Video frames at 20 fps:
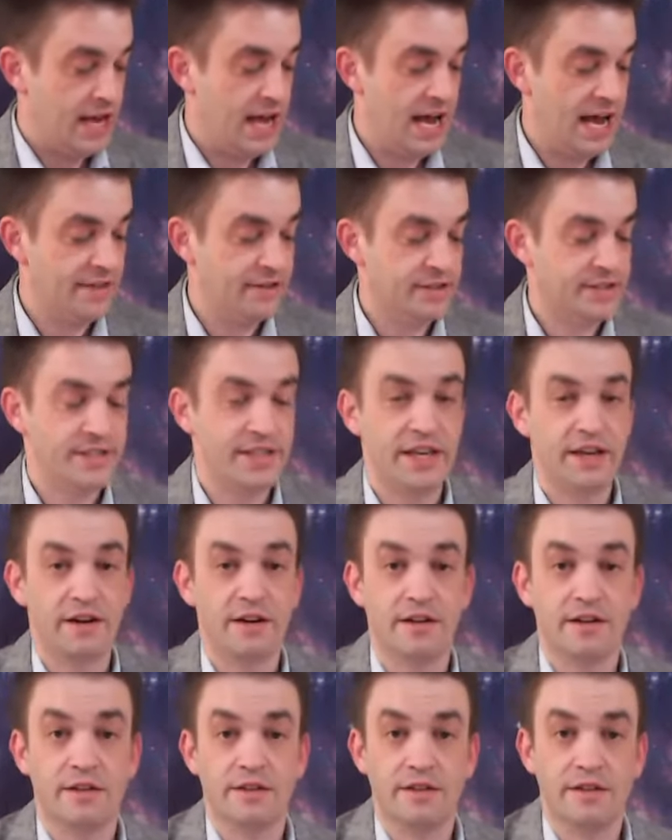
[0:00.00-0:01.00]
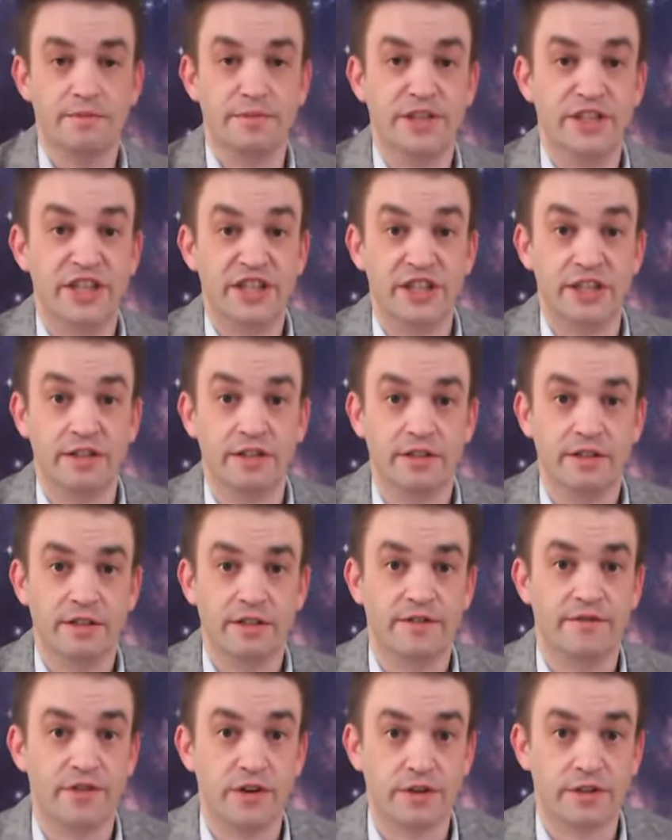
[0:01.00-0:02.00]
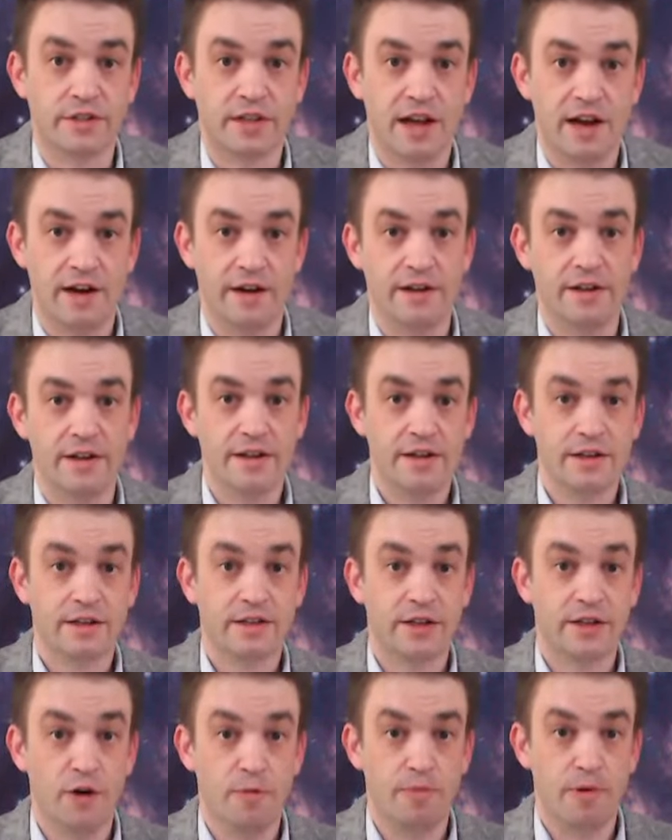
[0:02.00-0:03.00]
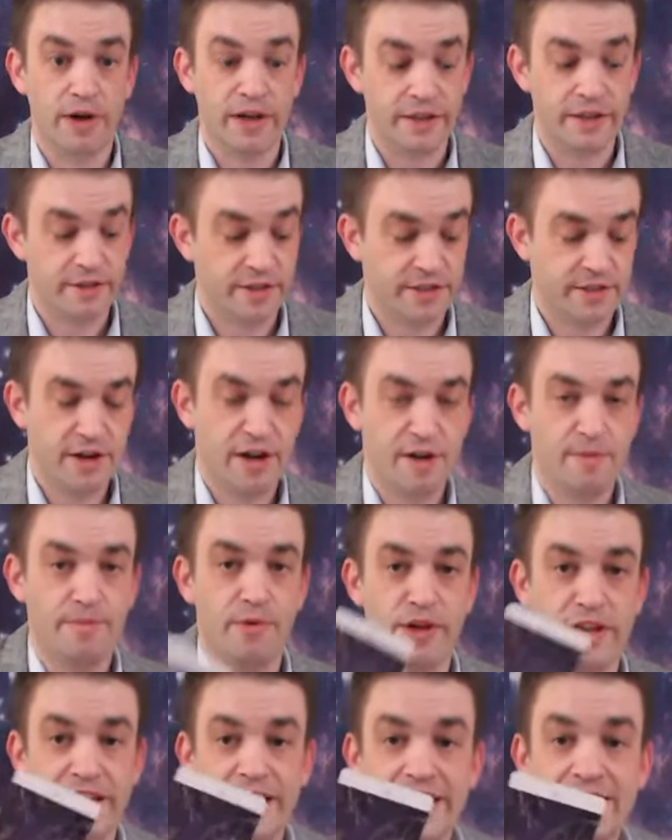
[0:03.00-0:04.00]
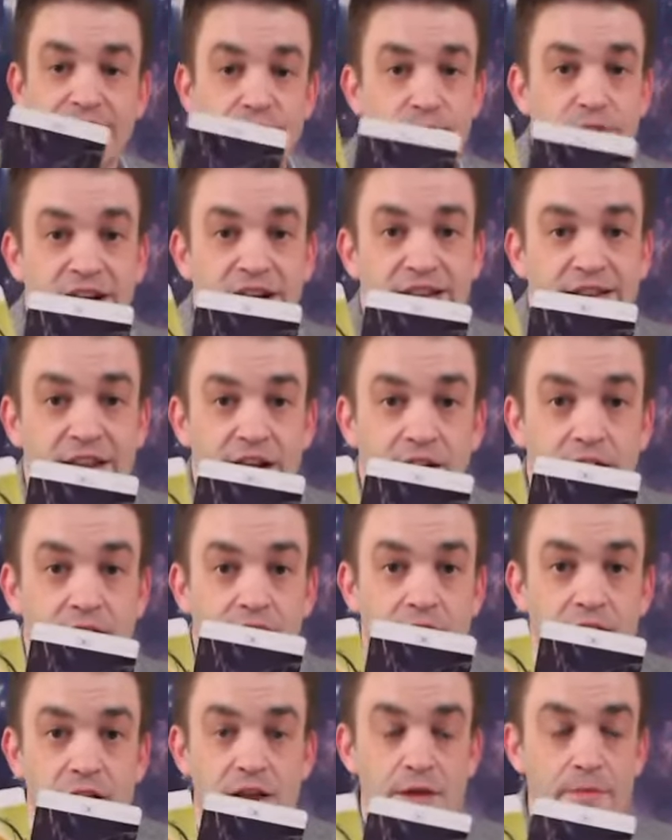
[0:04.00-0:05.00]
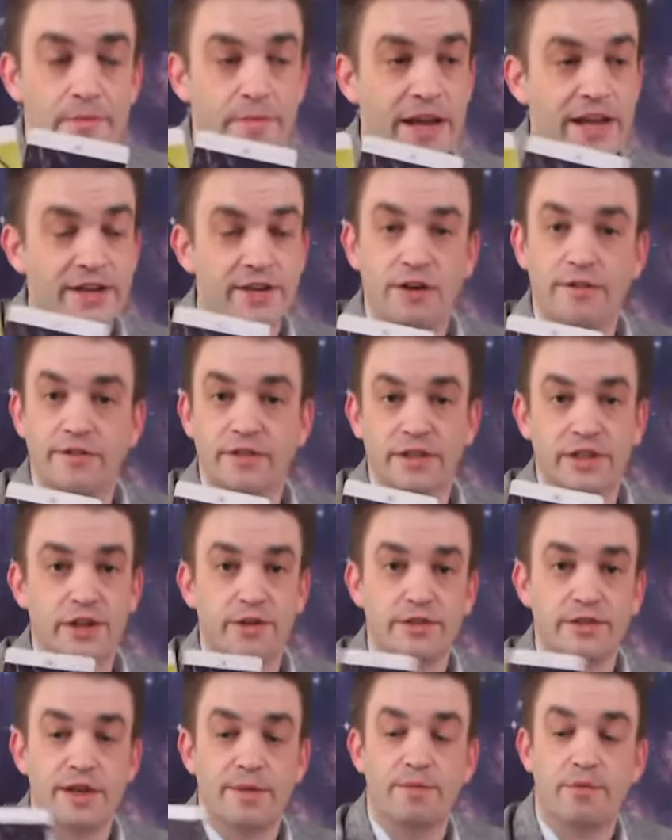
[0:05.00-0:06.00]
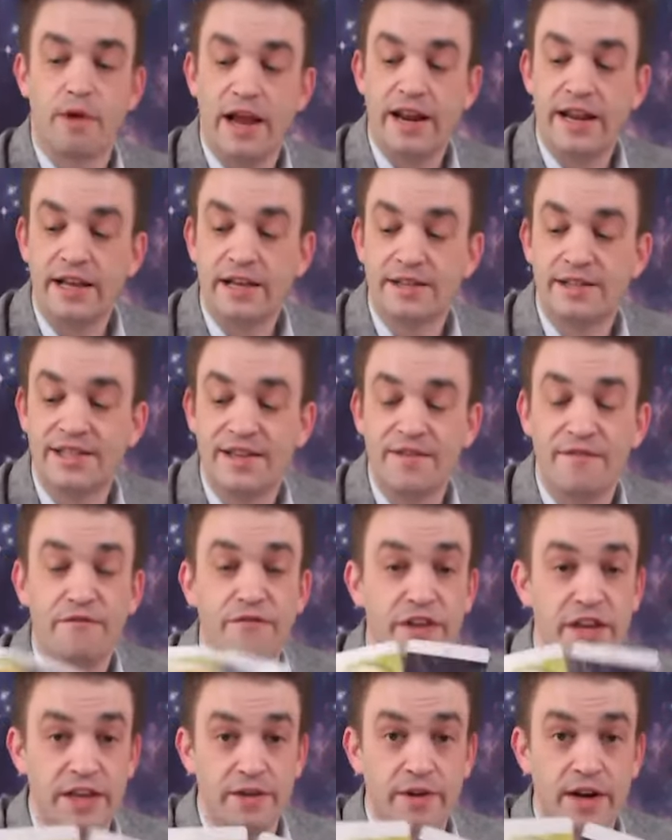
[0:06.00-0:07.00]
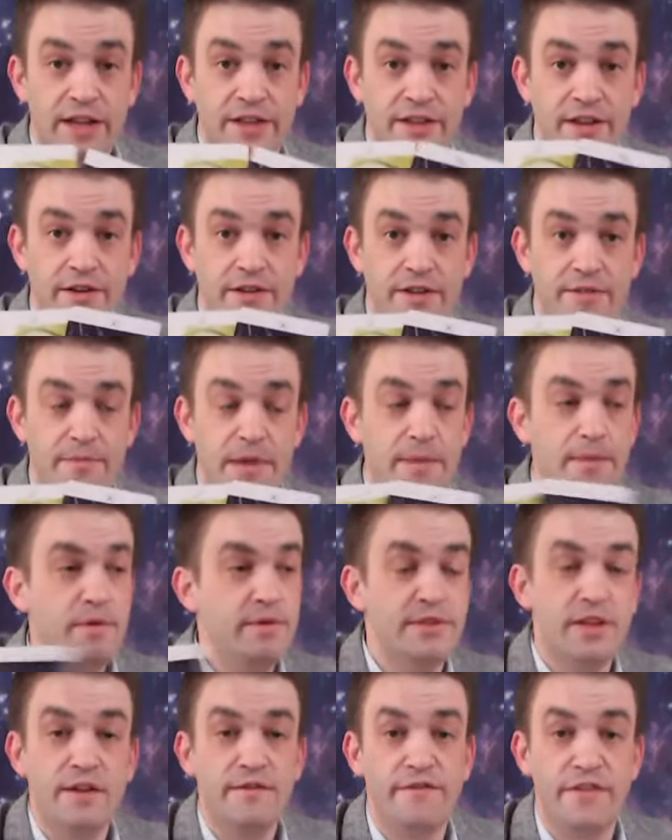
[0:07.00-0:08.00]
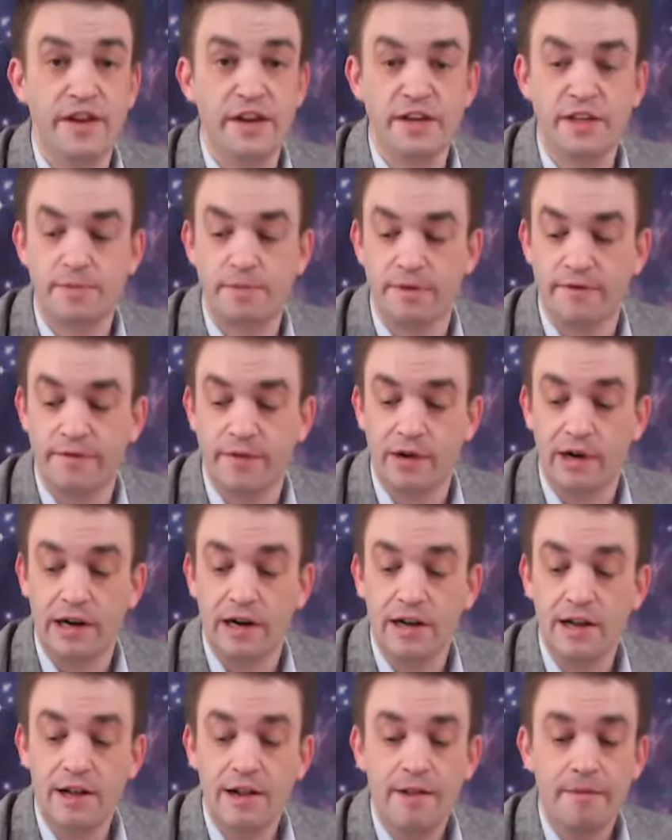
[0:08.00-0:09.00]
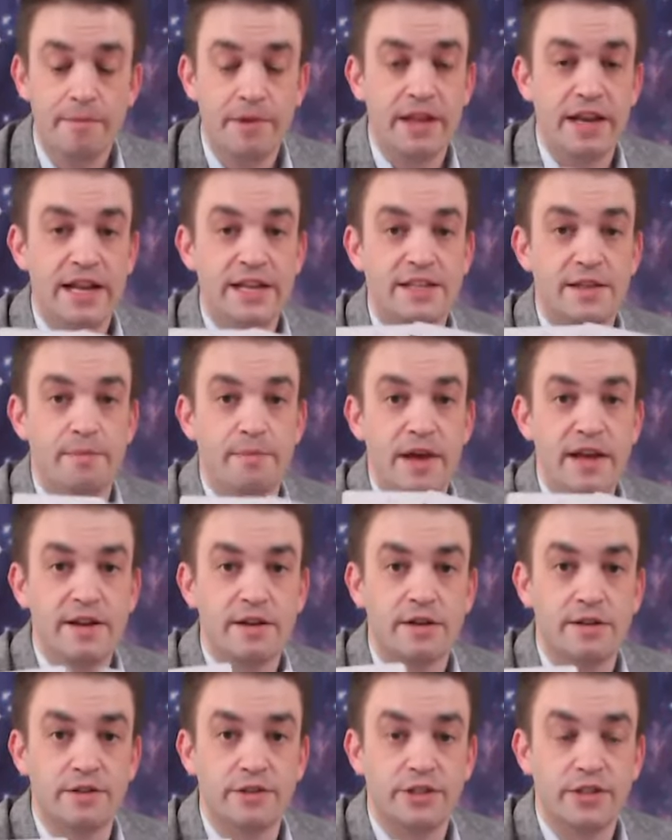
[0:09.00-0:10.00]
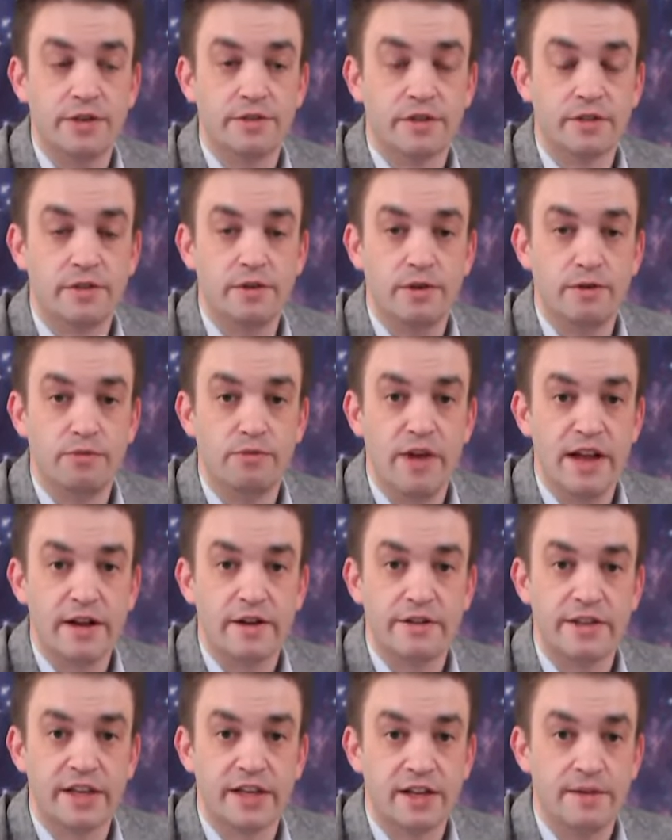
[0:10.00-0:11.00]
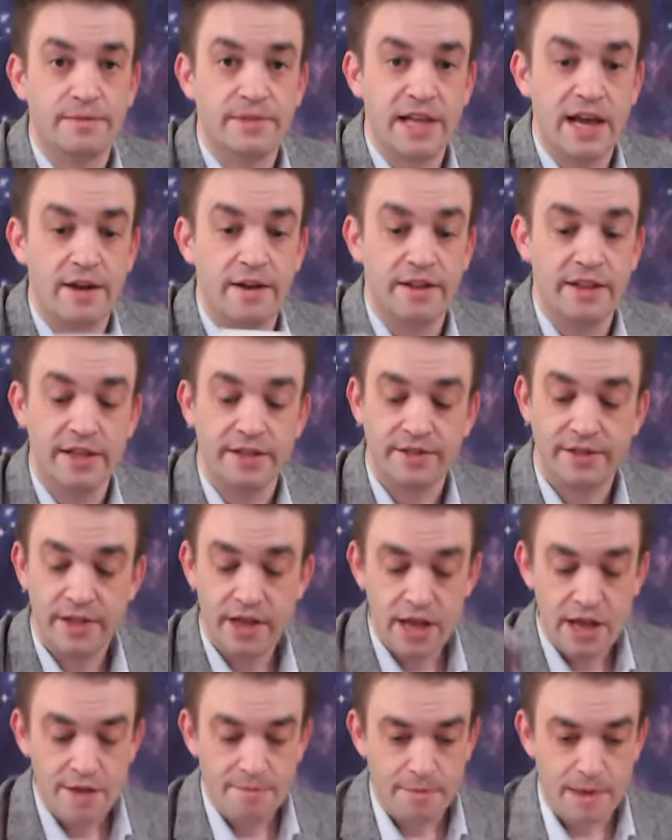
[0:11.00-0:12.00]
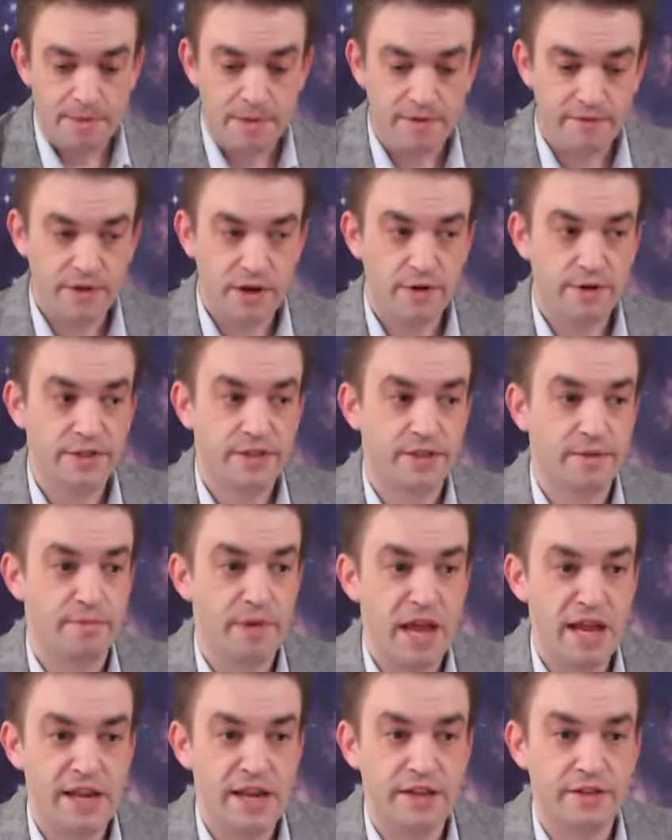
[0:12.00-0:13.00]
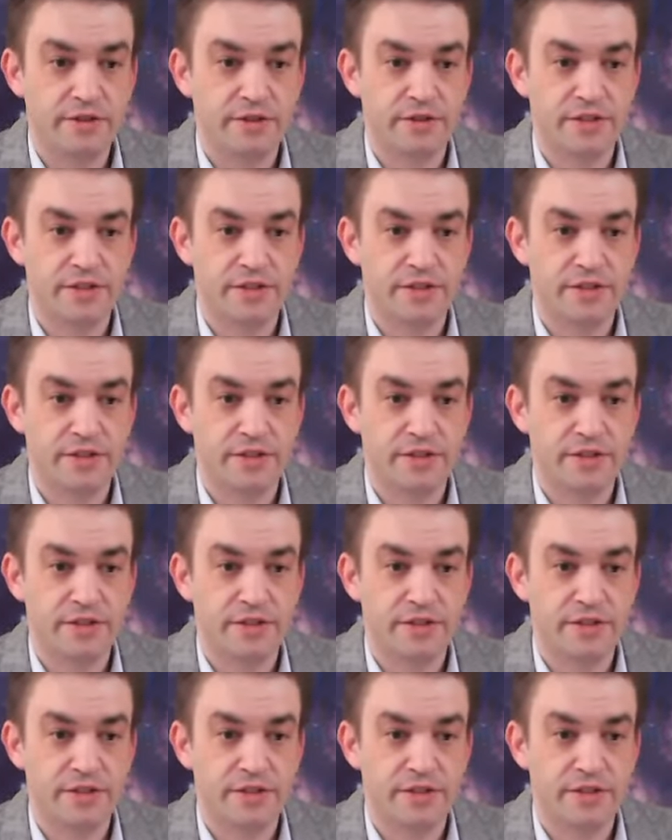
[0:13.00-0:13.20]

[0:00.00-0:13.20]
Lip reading: on the Seer, the Magician, the first card. Go point, the start point hits right there. Beethoven shows up writing a symphony right there that maybe was unfinished before. But the Ace of Pentacles shows a gold record that comes out of this. Maybe you've noticed the pennies